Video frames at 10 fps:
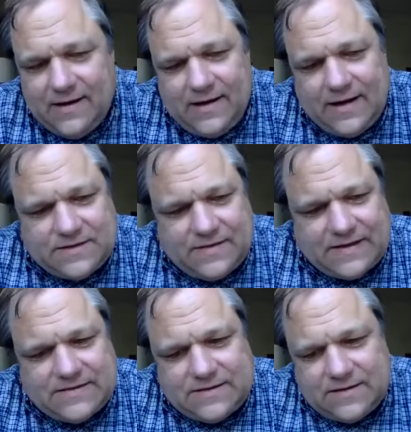and so
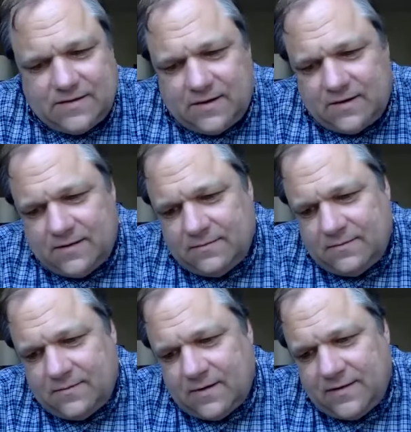that's the
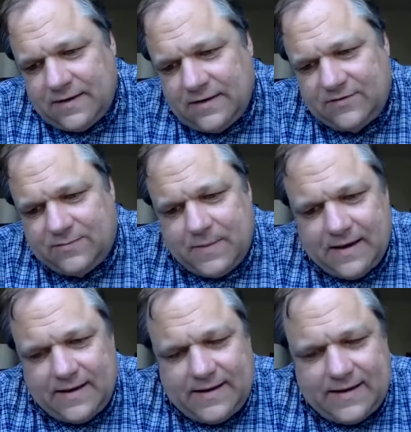East
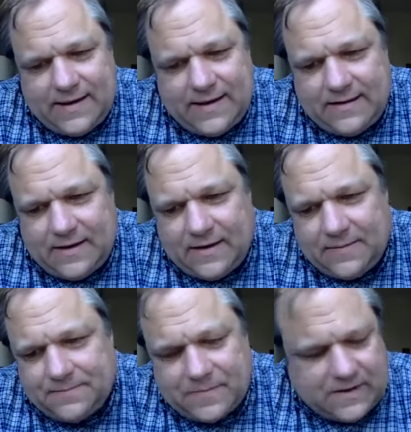Bay, and
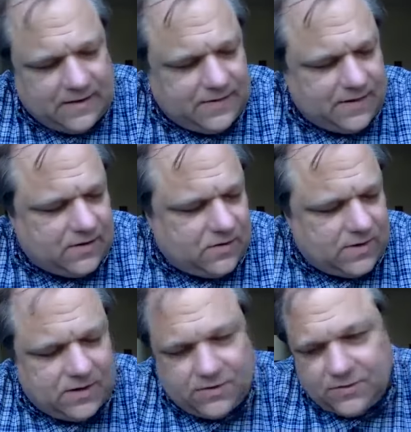then
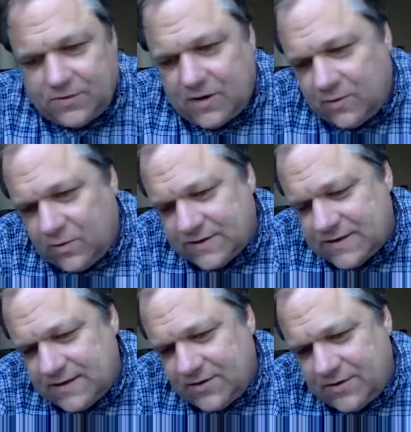Joel, what
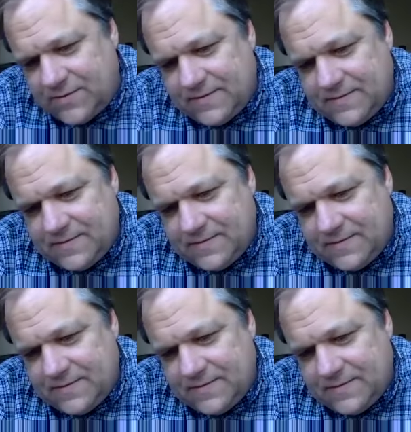city are you in?